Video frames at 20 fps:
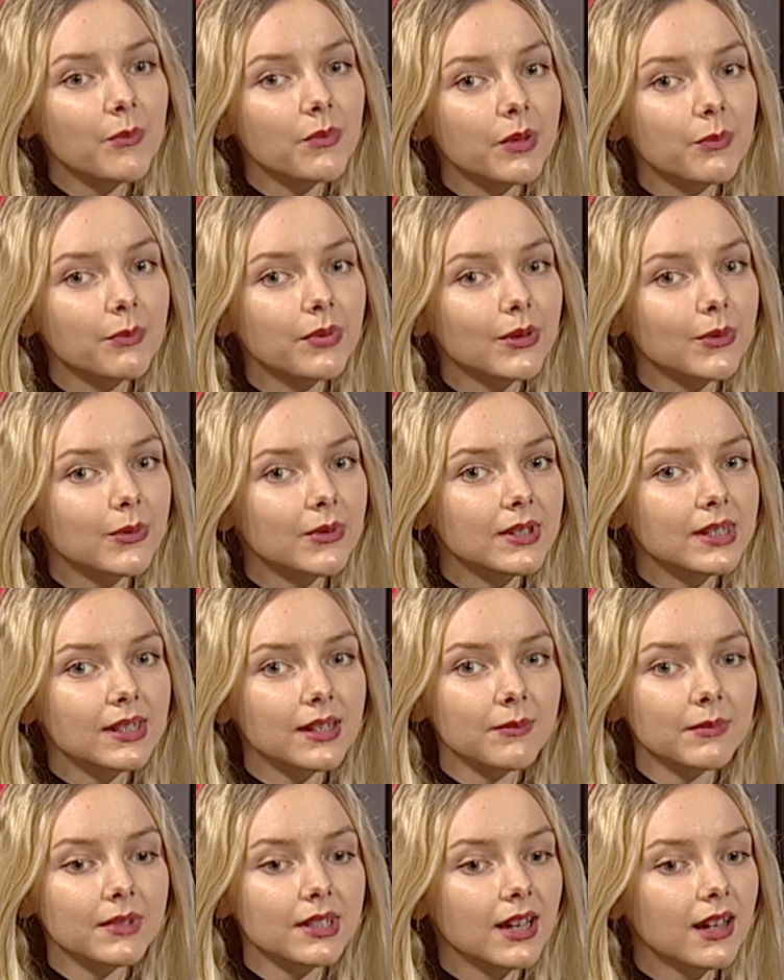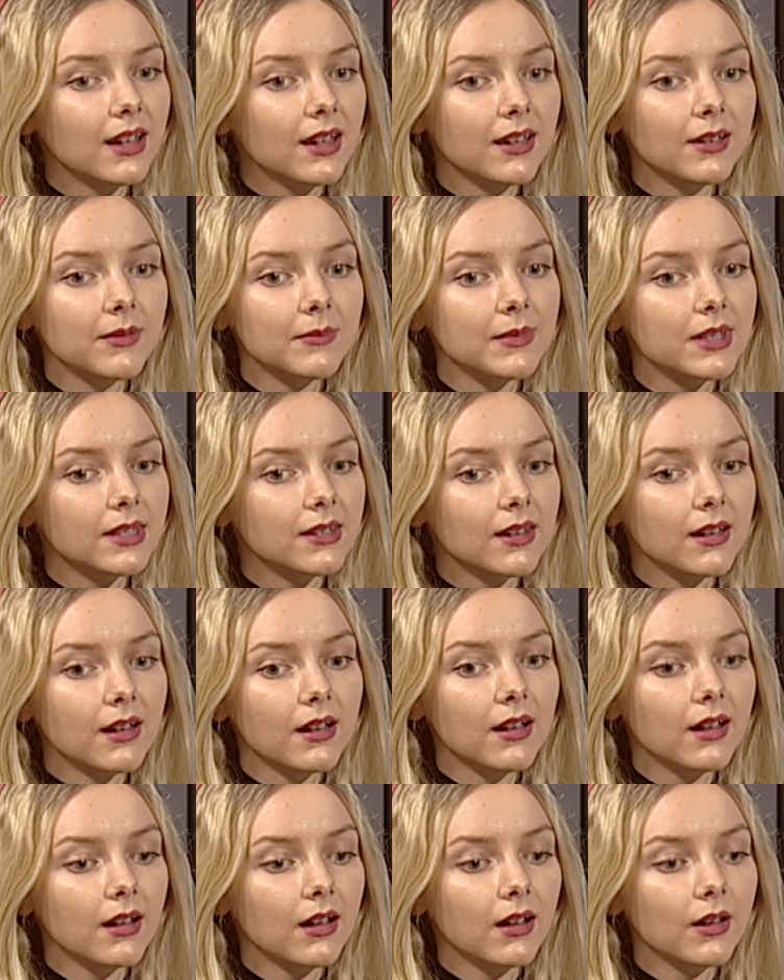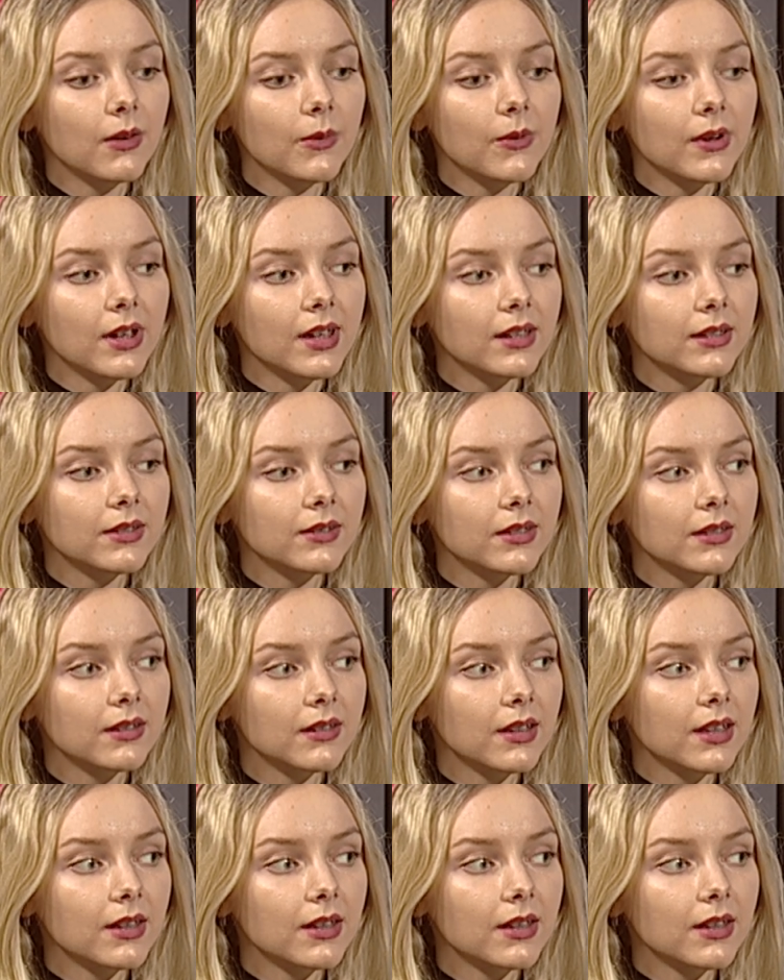people would sometimes wait